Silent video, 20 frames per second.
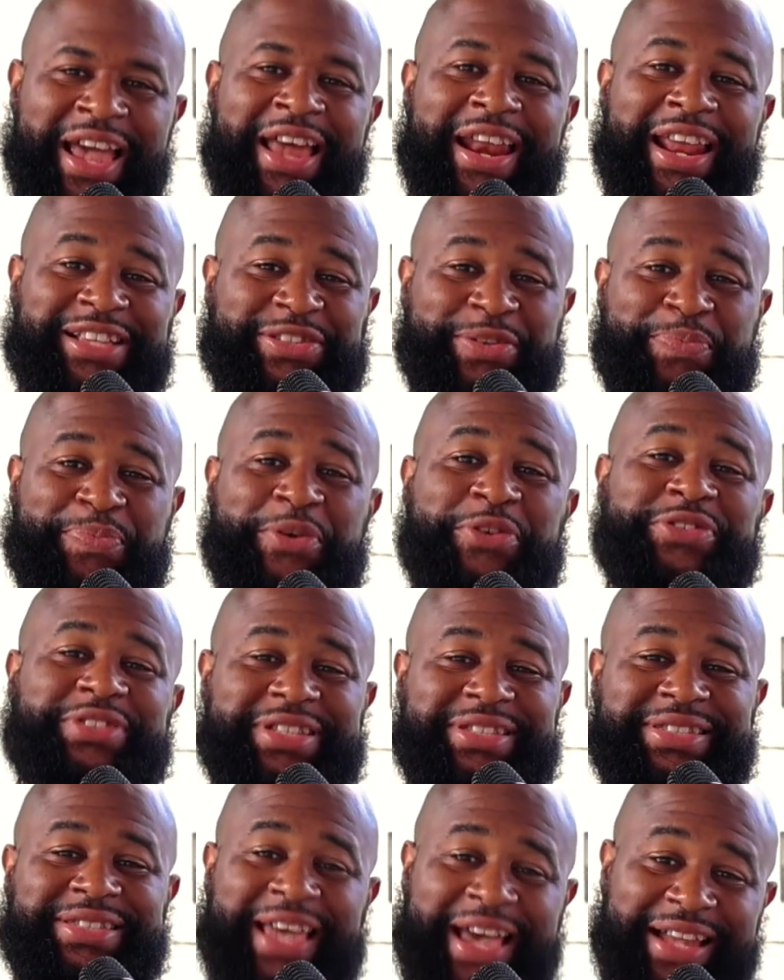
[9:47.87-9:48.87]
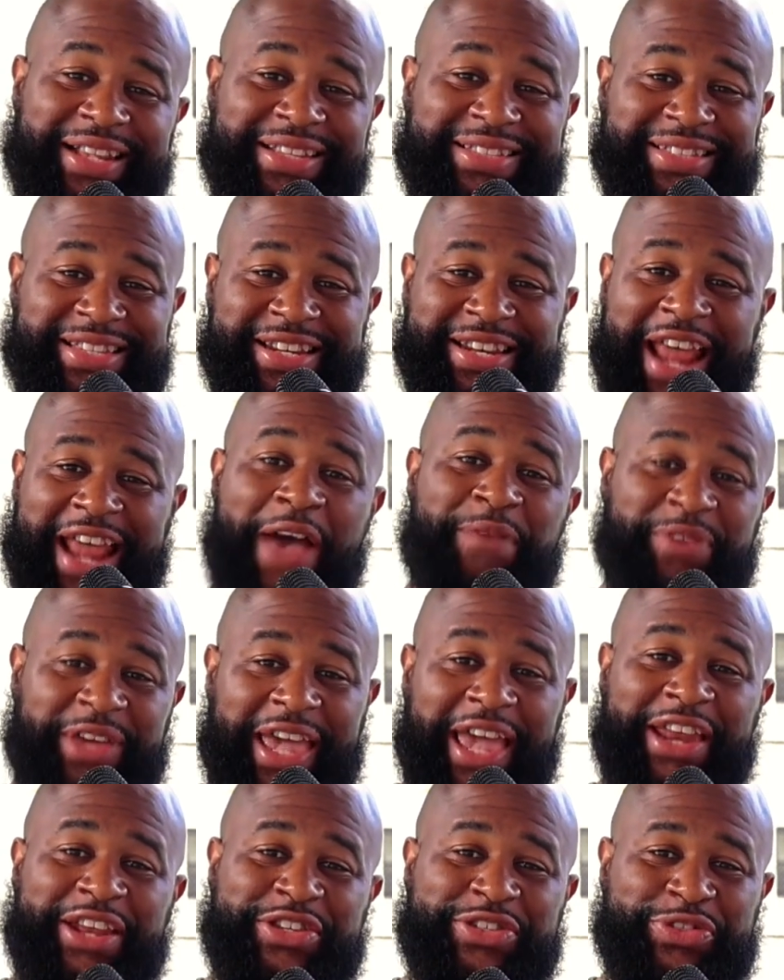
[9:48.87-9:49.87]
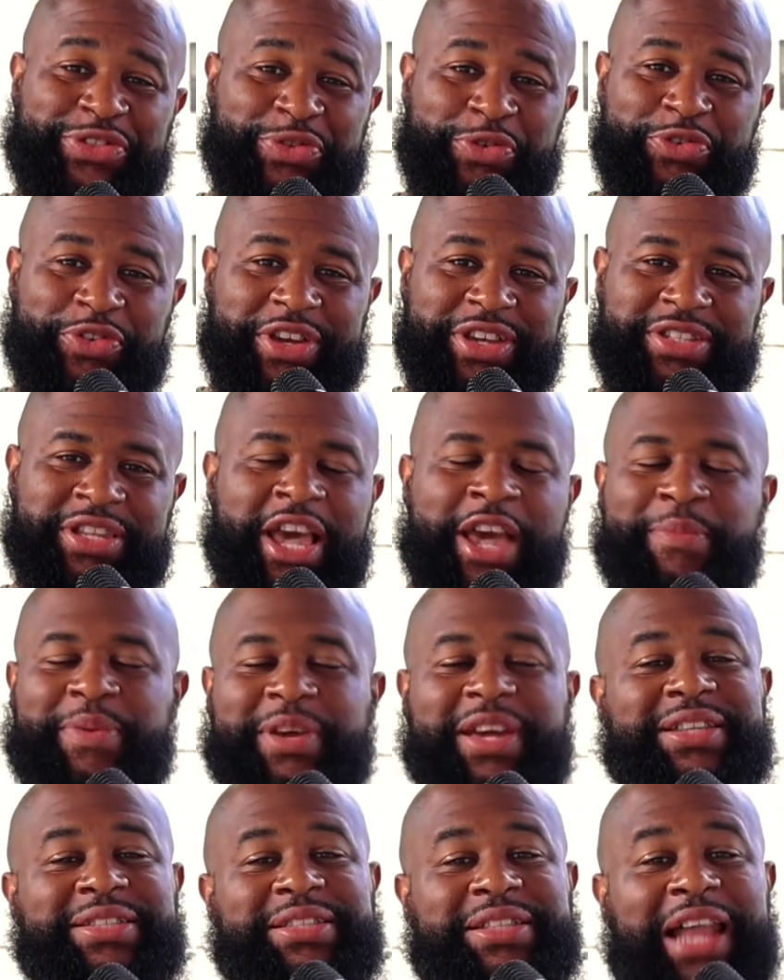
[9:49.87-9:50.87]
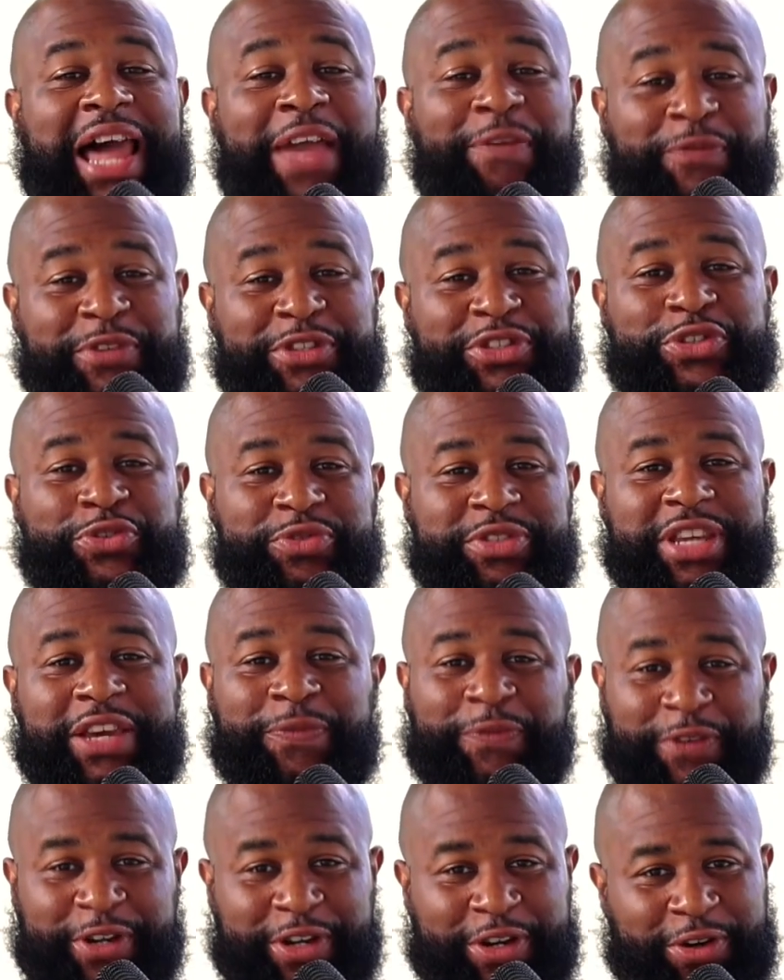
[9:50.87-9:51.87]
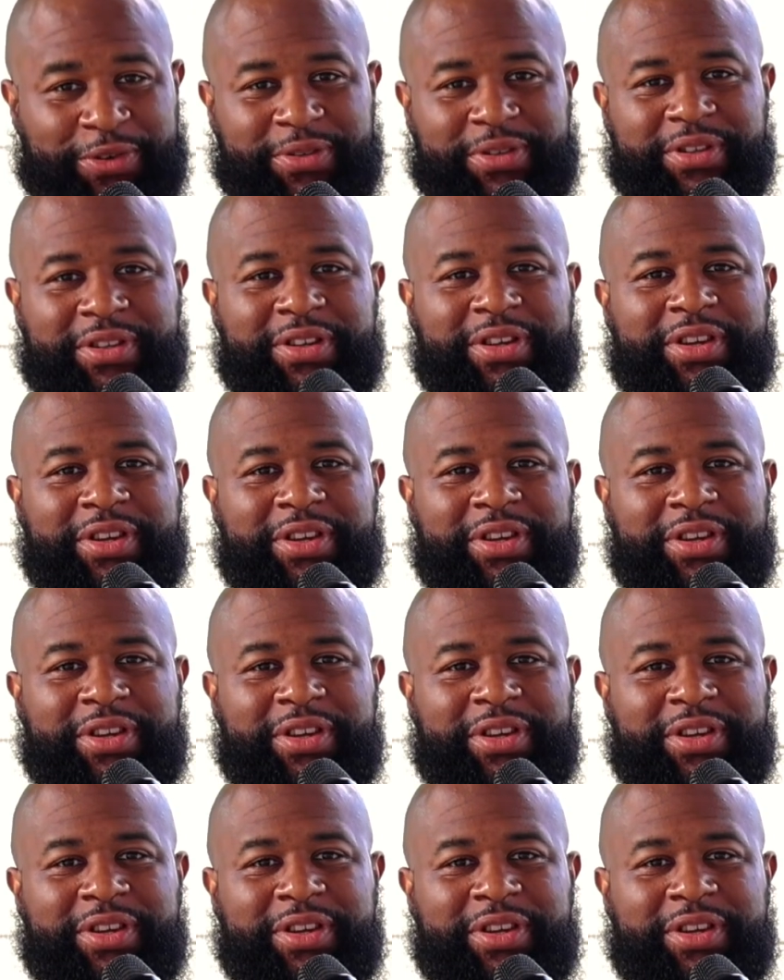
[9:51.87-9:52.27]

that's supposed to tell us and navigate us through this, because life is too difficult.